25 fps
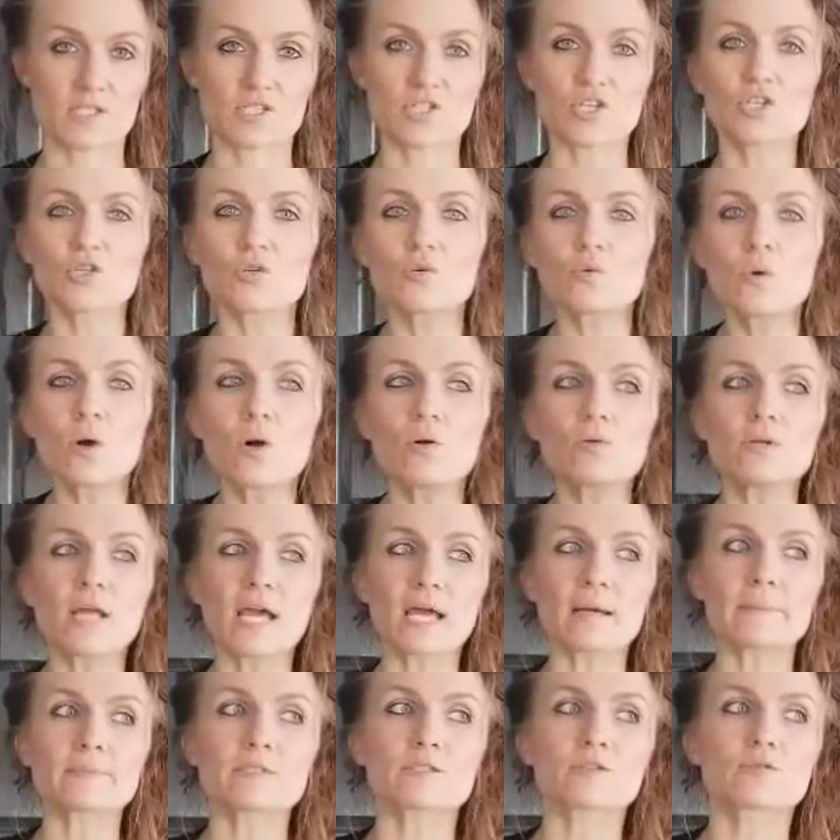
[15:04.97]
So you won't
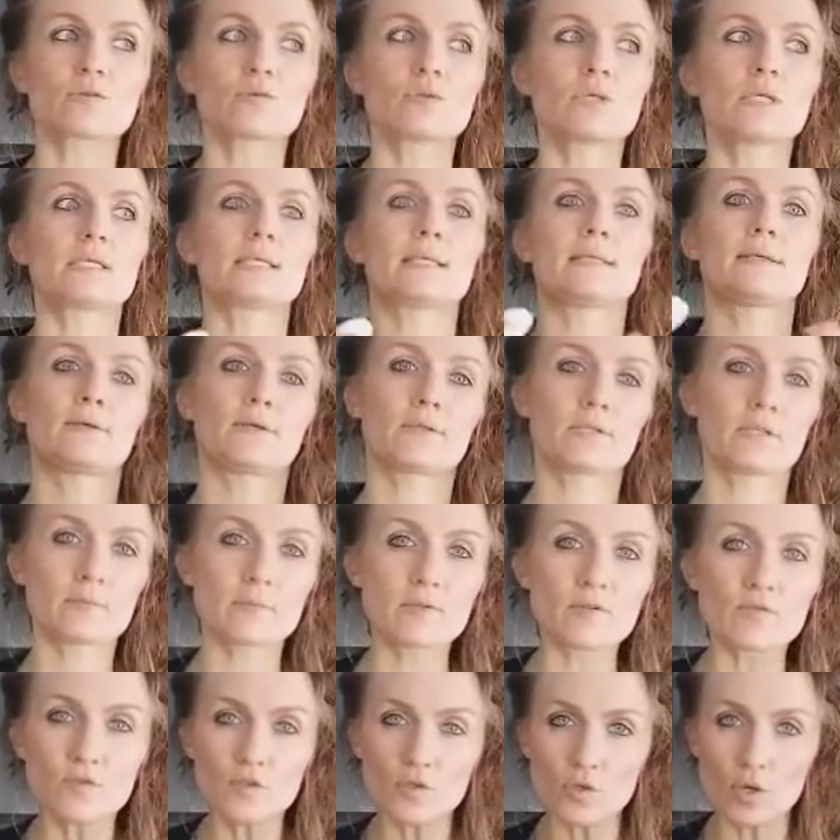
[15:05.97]
absolutely kill them
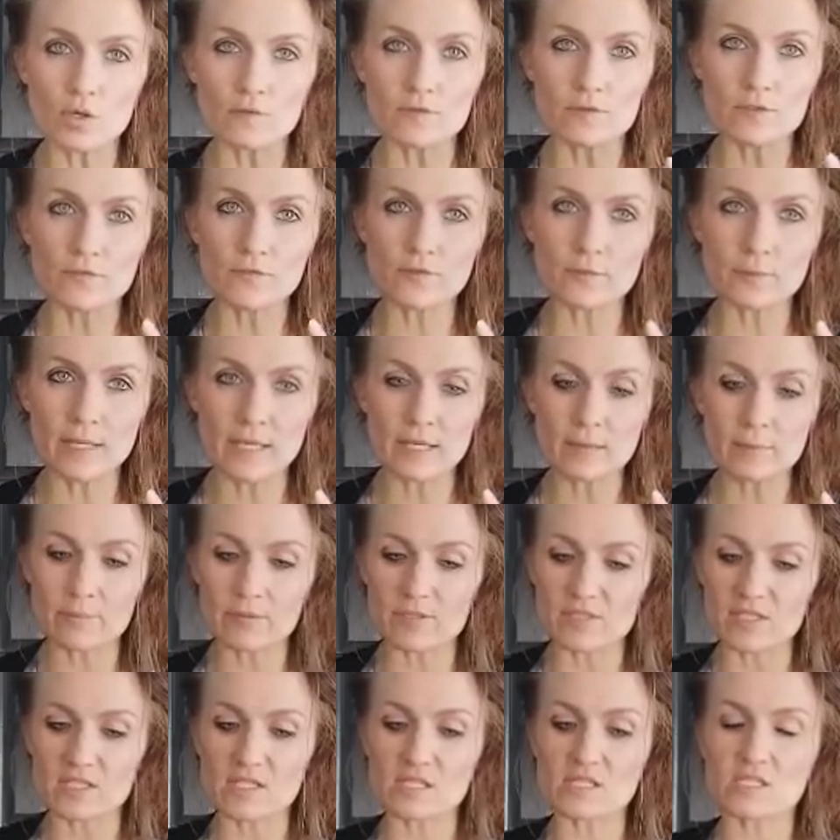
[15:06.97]
if you over ferment, but
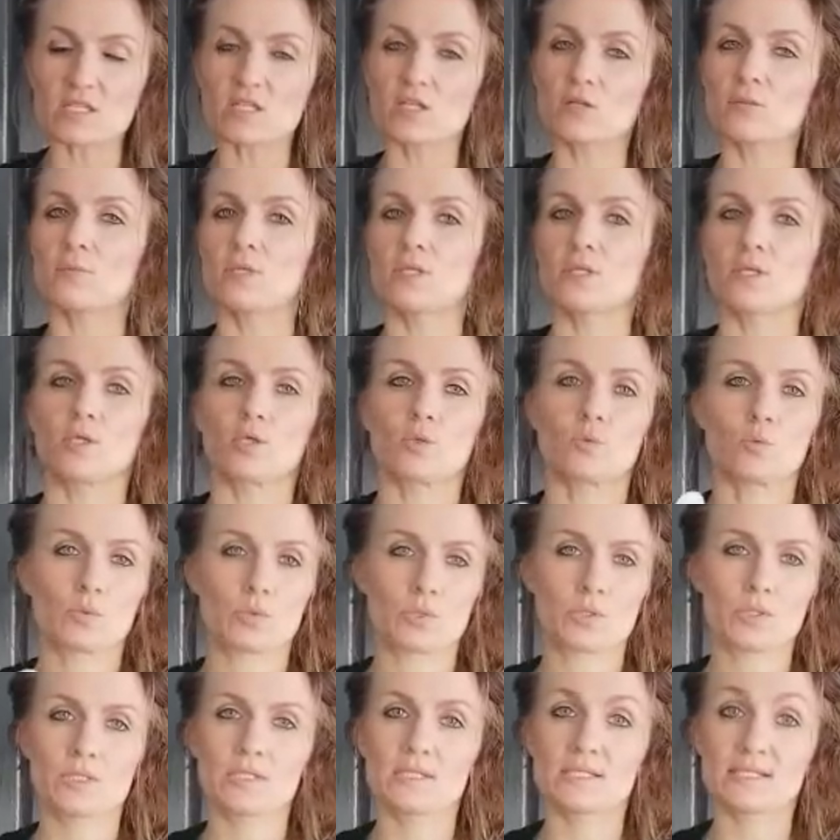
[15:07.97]
this is going to be like
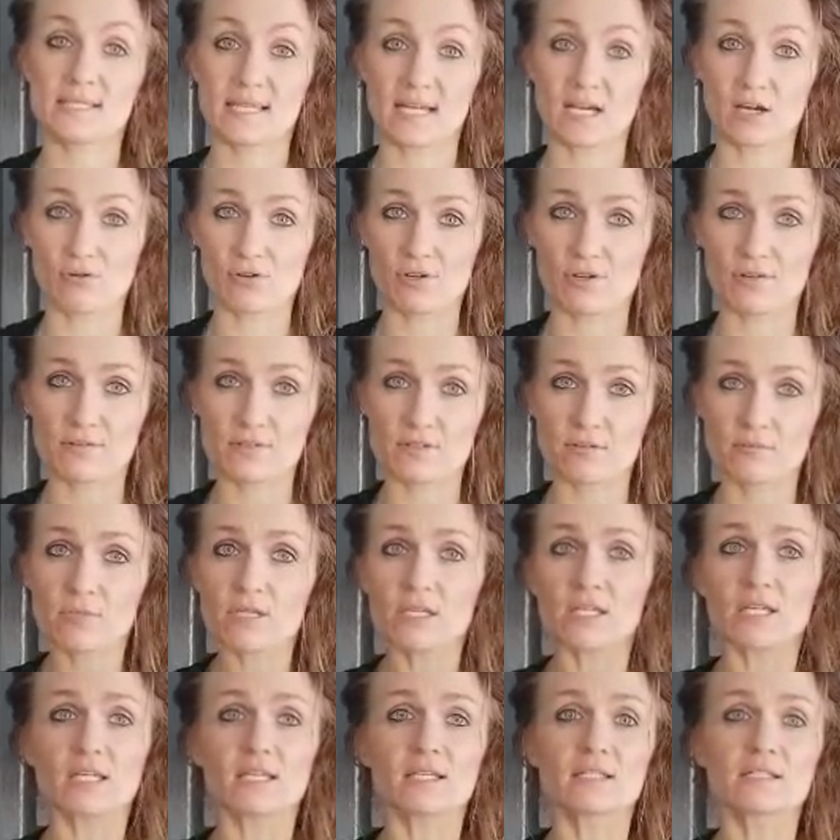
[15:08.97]
really sour if somebody
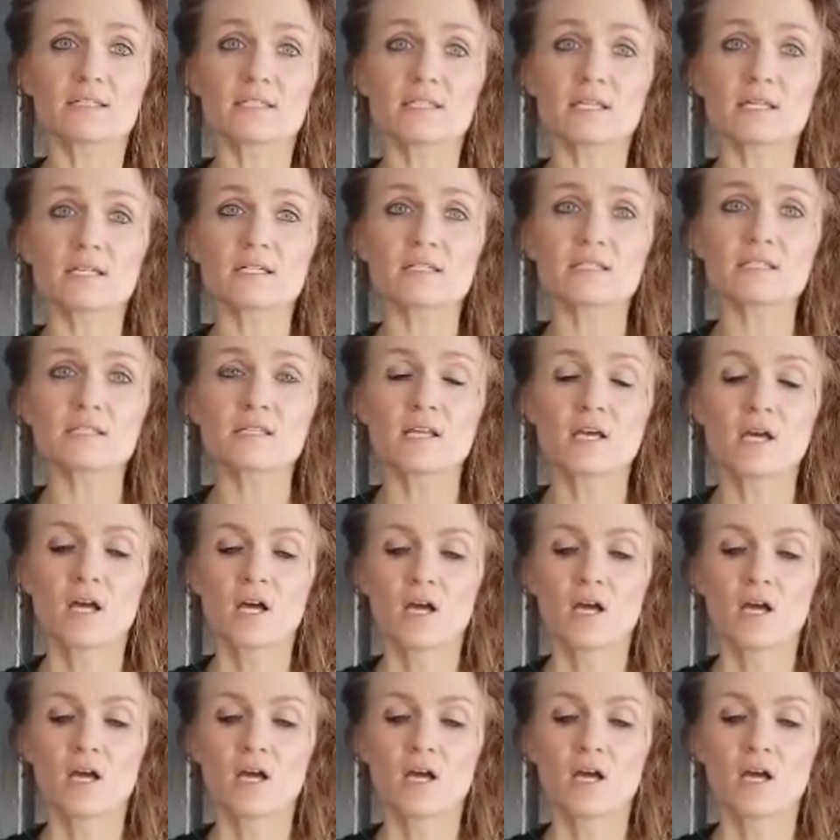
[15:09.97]
eats this.